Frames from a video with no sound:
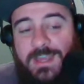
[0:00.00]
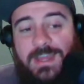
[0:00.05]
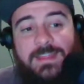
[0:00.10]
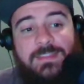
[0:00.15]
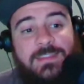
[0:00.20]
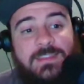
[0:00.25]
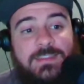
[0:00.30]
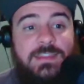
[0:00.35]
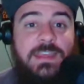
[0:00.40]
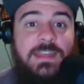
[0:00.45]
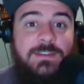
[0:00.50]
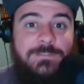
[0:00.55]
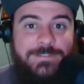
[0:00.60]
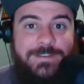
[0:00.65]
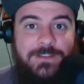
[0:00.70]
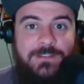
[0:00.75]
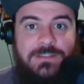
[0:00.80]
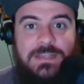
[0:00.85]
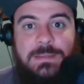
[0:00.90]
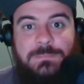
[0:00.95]
I think the
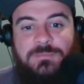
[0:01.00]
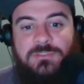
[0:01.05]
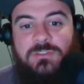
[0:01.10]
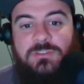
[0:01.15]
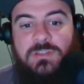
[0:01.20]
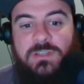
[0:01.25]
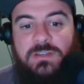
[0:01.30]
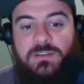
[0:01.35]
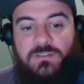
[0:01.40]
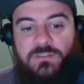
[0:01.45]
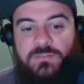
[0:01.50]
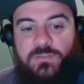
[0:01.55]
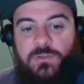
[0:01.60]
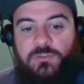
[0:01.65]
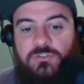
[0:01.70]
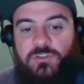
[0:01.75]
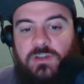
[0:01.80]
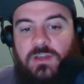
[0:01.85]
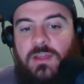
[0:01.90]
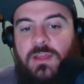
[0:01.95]
NFL is absolutely in his
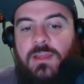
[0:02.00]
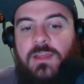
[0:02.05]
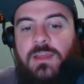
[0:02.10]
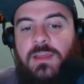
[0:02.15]
future.